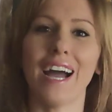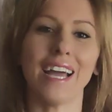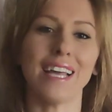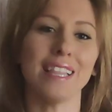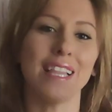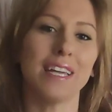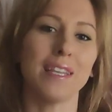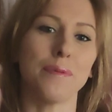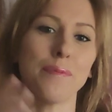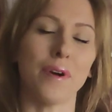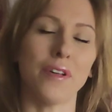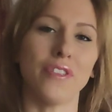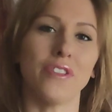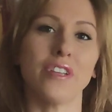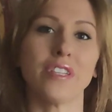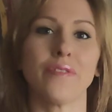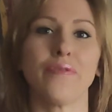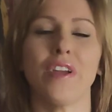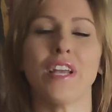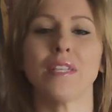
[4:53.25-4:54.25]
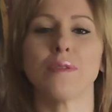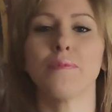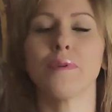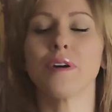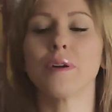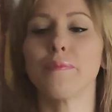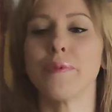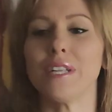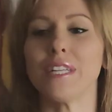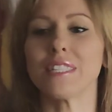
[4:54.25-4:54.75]
I let him on this
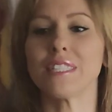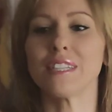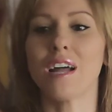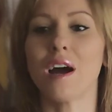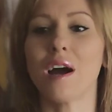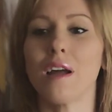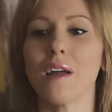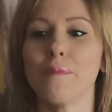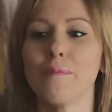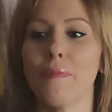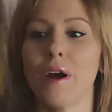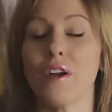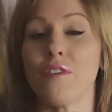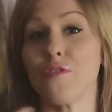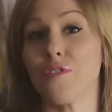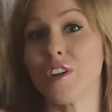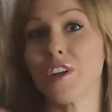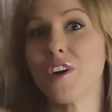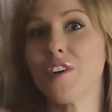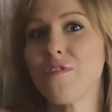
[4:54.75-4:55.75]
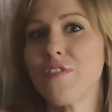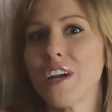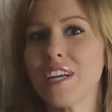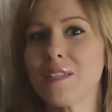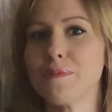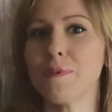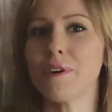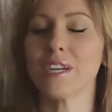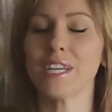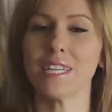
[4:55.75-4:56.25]
Facebook, but it's not my real
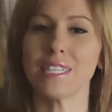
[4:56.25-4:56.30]
Facebook.